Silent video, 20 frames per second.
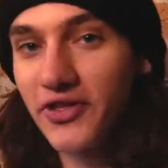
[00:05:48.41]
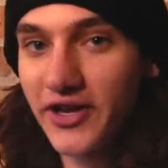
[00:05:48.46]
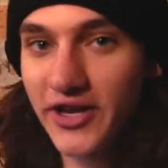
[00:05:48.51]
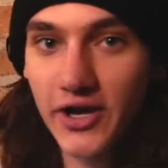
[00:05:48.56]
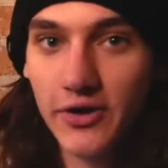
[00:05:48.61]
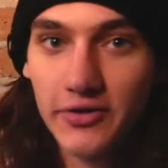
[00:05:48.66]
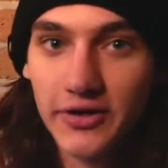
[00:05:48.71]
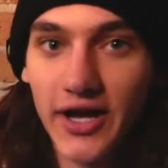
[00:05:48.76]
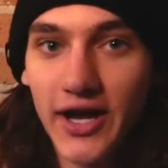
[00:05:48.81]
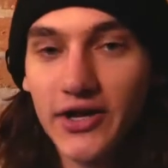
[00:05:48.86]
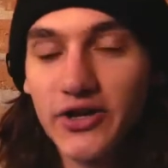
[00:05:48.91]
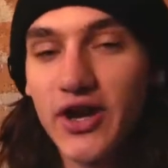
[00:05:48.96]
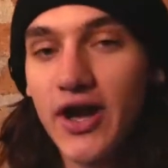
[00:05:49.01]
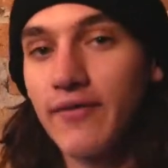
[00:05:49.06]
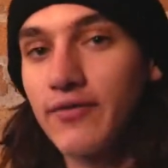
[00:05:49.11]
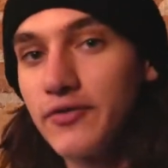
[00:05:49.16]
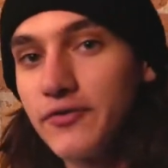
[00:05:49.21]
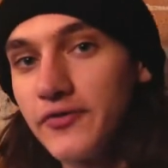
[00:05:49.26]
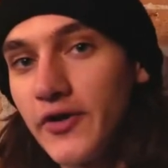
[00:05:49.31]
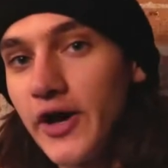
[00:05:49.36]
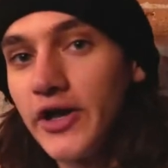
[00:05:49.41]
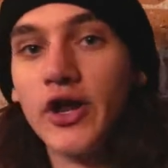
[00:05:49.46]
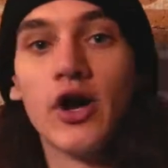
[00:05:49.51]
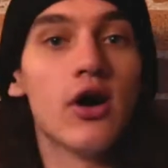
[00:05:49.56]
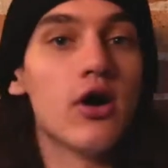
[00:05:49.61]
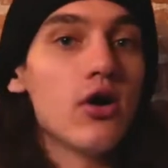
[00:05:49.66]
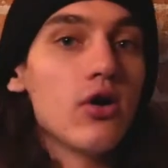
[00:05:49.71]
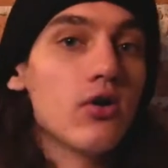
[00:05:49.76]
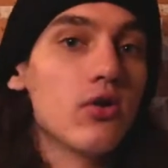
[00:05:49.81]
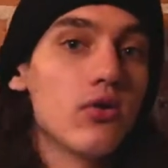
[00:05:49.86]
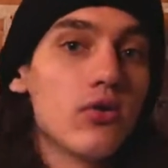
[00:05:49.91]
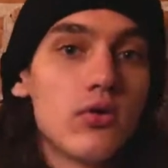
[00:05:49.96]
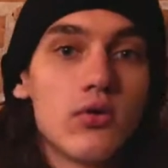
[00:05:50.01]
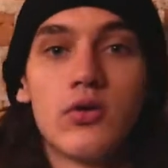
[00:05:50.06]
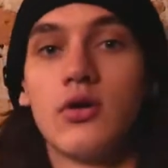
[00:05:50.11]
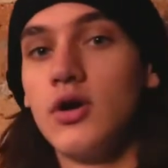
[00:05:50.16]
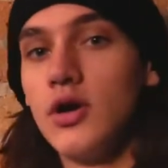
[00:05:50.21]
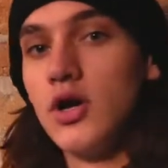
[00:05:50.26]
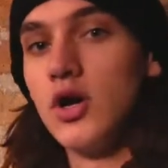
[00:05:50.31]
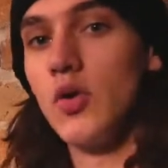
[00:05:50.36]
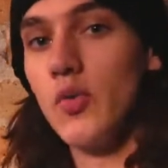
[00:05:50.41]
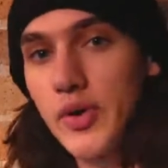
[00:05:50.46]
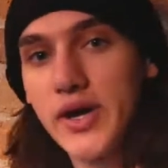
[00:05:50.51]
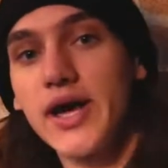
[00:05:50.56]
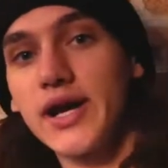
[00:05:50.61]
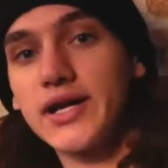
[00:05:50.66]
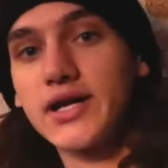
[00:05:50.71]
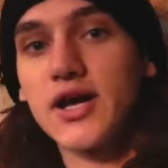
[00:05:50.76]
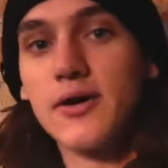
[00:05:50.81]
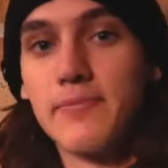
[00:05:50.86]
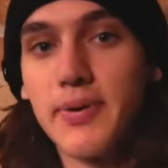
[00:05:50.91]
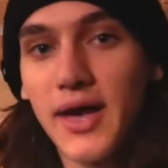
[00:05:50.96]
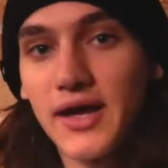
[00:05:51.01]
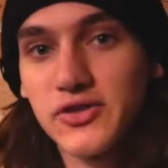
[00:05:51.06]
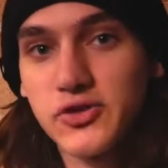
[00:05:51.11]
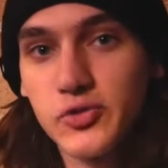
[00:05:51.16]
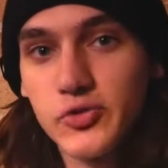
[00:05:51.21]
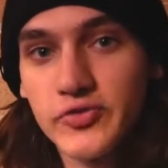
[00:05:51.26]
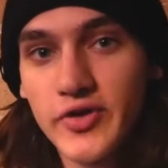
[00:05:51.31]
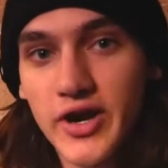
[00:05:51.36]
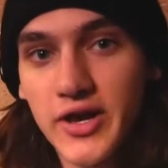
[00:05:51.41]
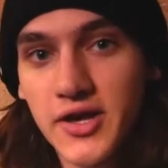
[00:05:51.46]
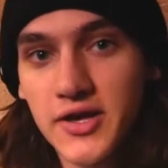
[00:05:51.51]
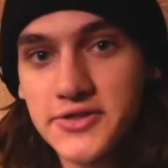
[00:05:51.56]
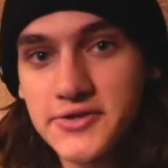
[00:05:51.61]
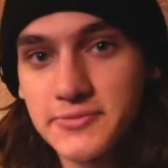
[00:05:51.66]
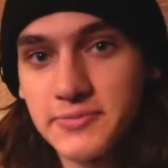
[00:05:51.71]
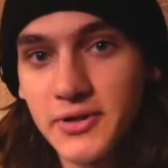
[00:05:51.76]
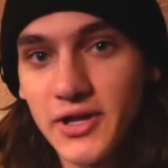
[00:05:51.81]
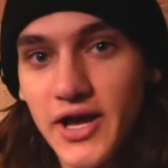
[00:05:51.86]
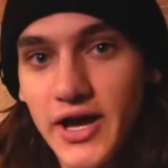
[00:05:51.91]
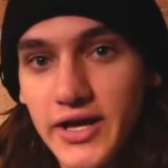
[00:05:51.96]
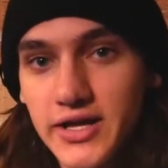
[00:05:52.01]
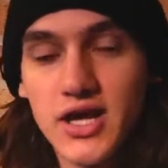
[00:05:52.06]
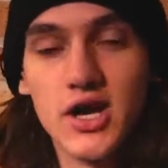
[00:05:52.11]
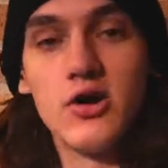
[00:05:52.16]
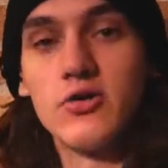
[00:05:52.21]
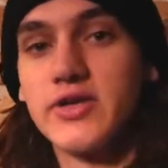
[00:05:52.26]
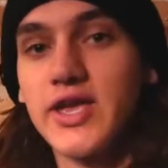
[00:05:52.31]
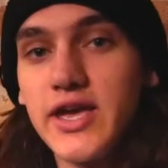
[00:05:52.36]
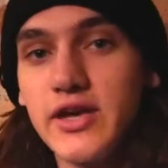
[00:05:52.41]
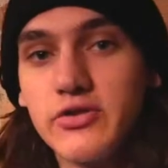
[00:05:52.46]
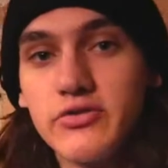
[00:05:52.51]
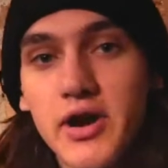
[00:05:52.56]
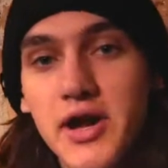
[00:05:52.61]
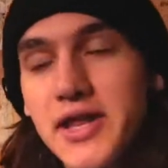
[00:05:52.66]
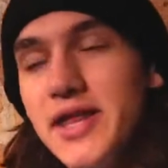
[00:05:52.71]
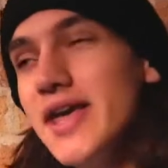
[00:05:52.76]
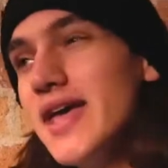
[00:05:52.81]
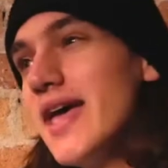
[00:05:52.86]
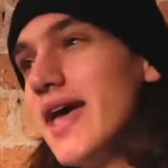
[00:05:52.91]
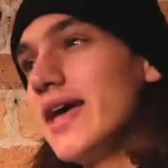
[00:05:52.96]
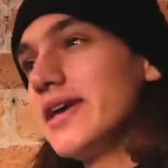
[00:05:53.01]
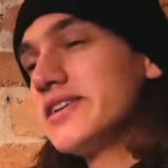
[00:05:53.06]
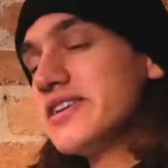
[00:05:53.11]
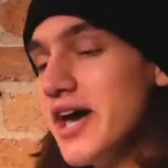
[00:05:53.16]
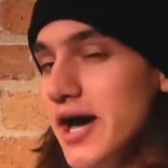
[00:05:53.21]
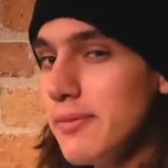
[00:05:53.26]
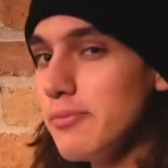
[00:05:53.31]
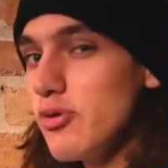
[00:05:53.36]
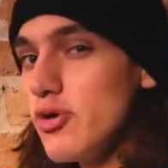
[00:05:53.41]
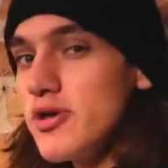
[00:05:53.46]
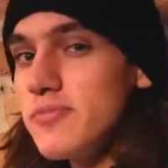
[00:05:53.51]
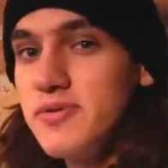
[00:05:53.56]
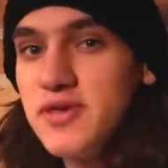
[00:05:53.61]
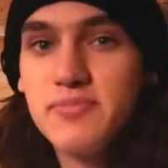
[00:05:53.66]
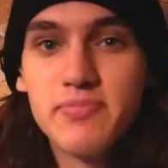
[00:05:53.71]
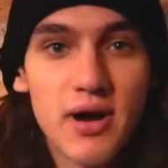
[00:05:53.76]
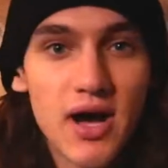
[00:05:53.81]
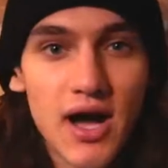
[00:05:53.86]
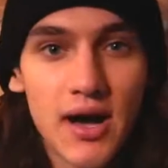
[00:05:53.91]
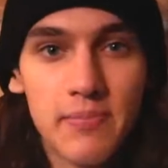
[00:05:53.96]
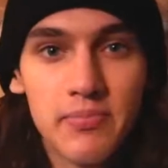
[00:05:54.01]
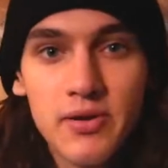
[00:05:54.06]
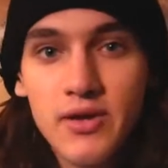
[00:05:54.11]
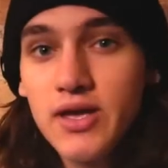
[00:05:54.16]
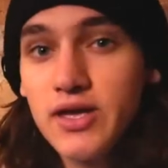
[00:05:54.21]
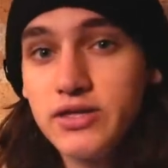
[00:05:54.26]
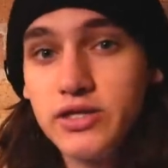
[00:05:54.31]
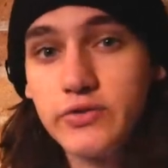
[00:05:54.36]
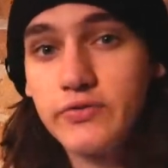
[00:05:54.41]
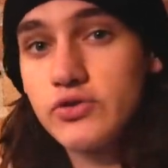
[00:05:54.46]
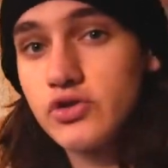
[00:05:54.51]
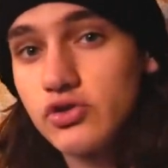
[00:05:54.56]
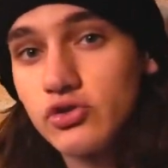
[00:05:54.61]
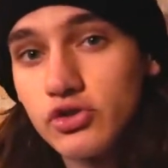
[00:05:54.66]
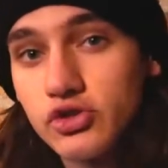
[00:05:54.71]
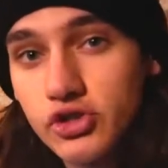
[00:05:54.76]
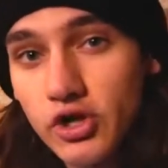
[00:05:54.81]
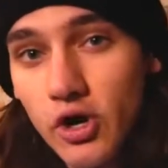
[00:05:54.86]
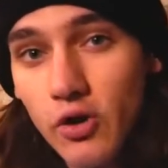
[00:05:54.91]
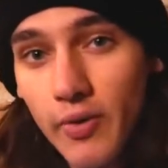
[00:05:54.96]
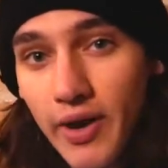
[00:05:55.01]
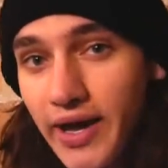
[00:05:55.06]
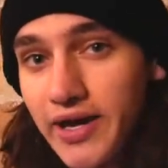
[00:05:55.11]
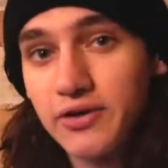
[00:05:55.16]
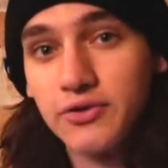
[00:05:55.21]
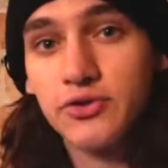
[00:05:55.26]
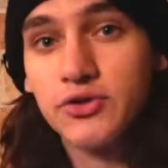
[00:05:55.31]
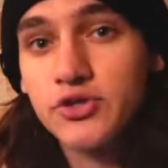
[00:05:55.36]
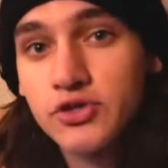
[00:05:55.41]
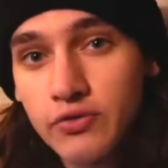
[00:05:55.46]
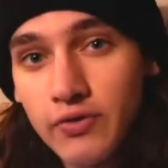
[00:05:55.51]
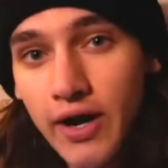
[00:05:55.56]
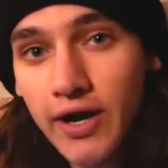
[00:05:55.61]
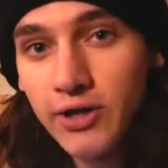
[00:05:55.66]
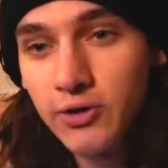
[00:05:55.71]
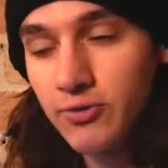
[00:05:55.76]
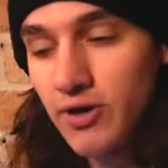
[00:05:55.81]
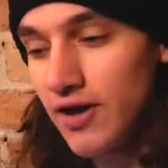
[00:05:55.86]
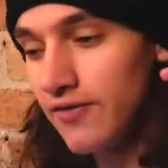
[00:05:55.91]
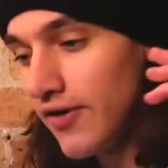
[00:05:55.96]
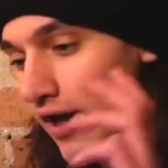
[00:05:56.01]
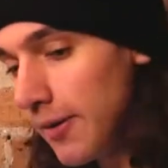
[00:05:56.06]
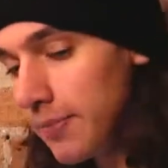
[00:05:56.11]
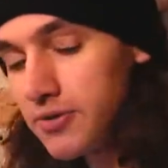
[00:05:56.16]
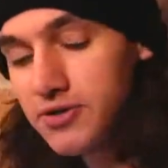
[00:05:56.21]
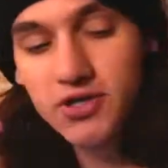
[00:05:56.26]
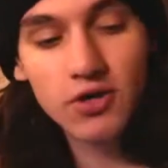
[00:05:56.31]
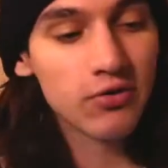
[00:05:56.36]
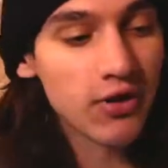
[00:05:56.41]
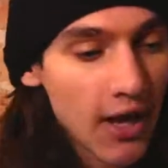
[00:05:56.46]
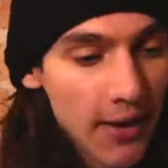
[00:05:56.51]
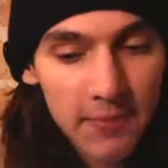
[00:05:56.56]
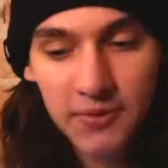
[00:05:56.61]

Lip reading: going on, you're having fun, oh, we gotta cut back to running out their plot. Okay, great. And Cowboy Bebop, in the original show, handled this great. You'd have episode,